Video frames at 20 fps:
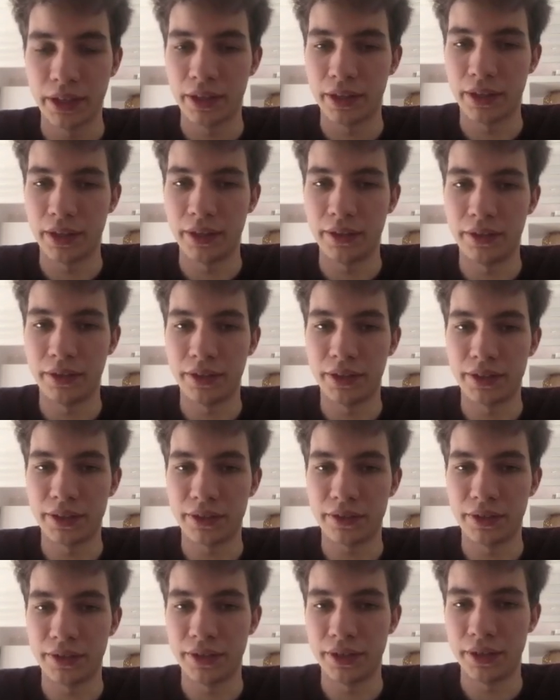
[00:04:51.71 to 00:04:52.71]
then you can just
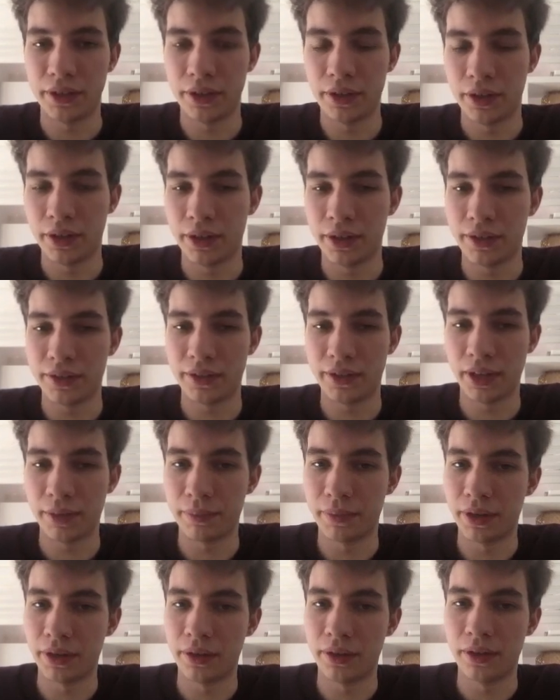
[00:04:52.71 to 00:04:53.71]
consider
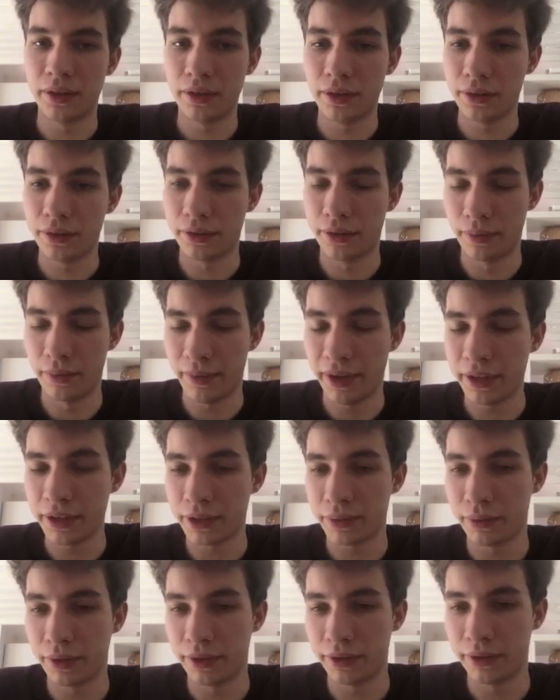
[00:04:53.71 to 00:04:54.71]
sigma to the
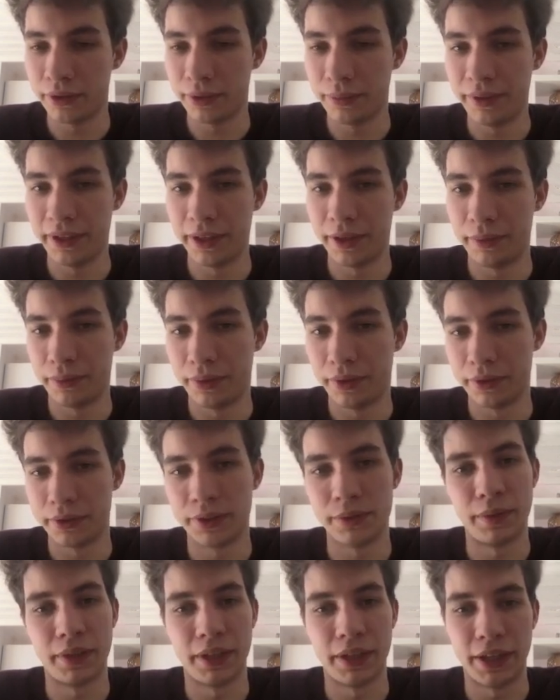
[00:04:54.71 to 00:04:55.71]
-1 to be an
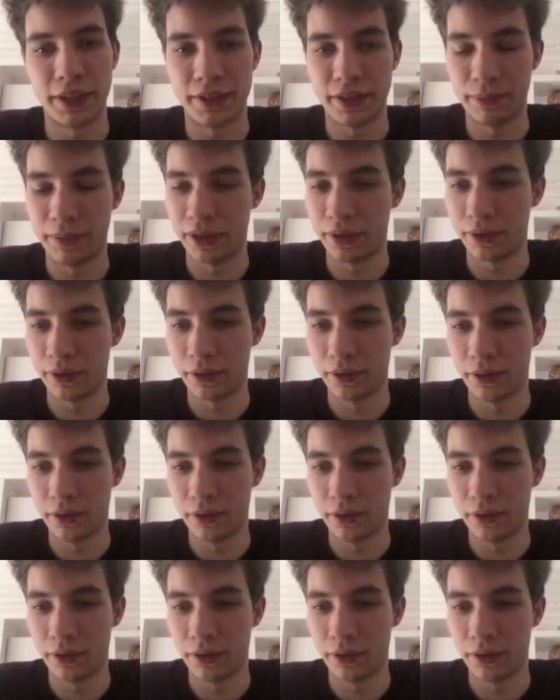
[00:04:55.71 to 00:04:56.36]
importance-weighted estimator.